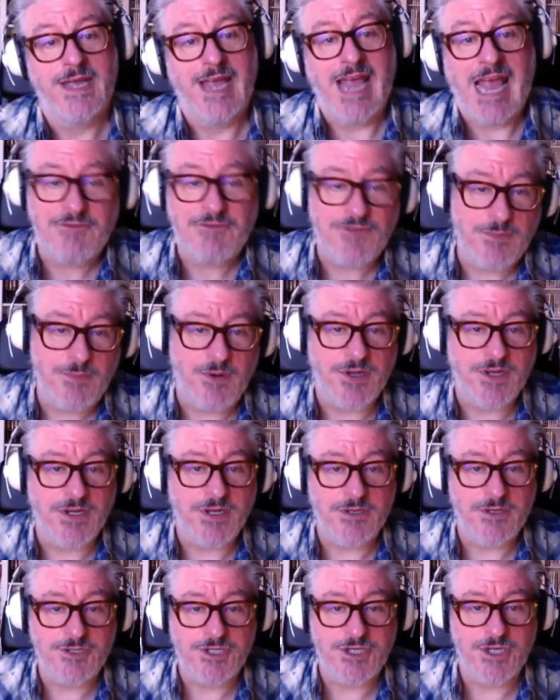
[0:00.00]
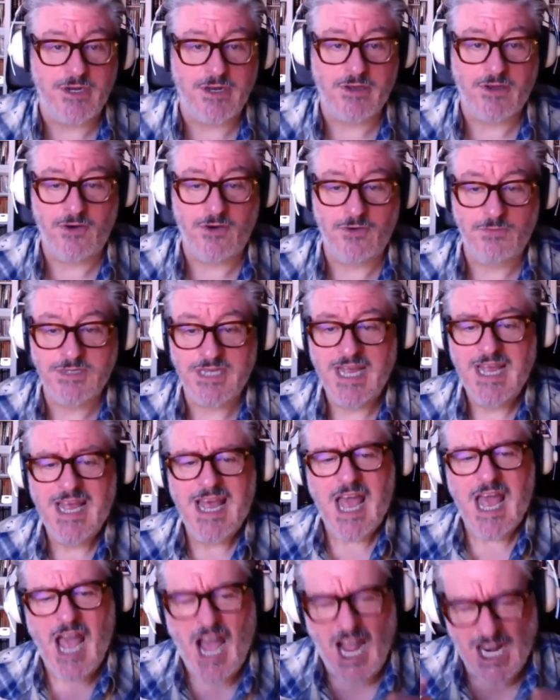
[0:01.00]
Everybody knows Sherlock Holmes.
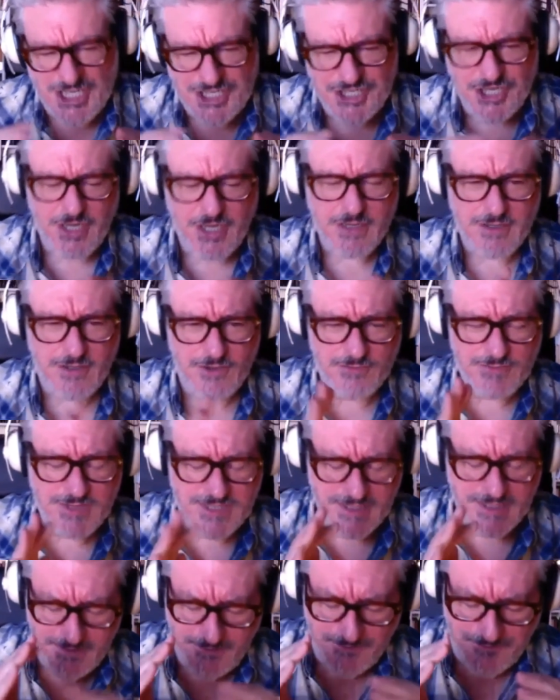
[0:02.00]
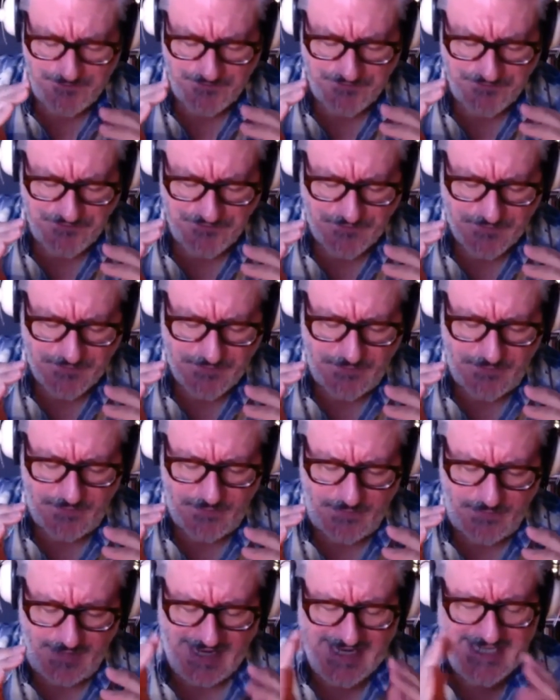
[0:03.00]
And Sherlock Holmes
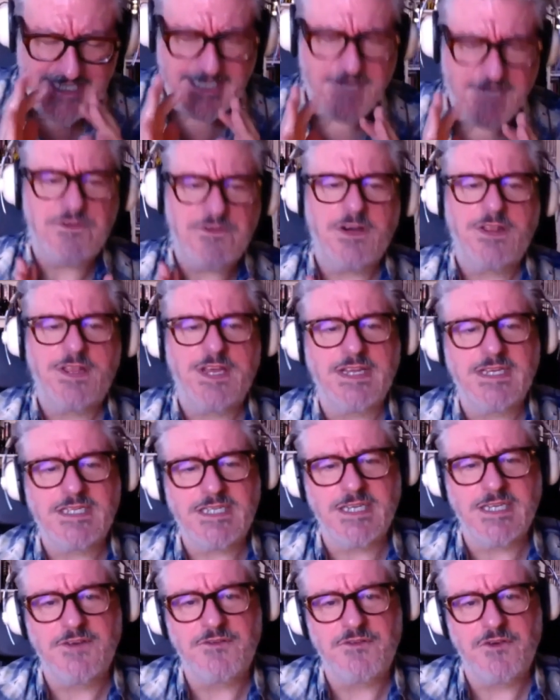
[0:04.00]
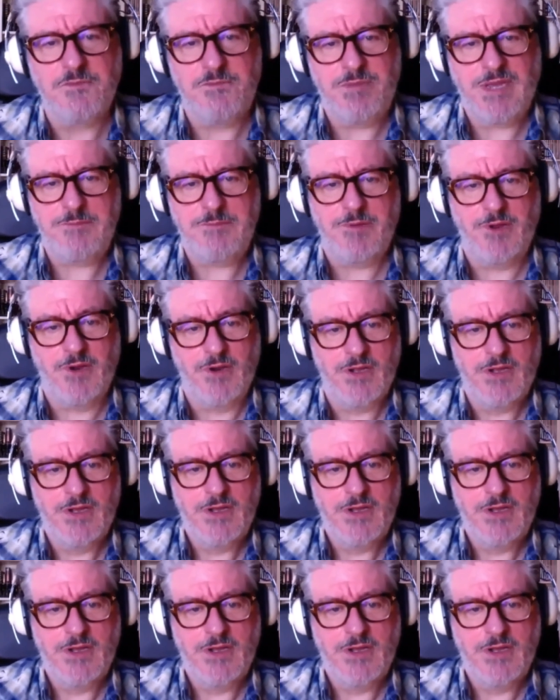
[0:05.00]
is different things to different people.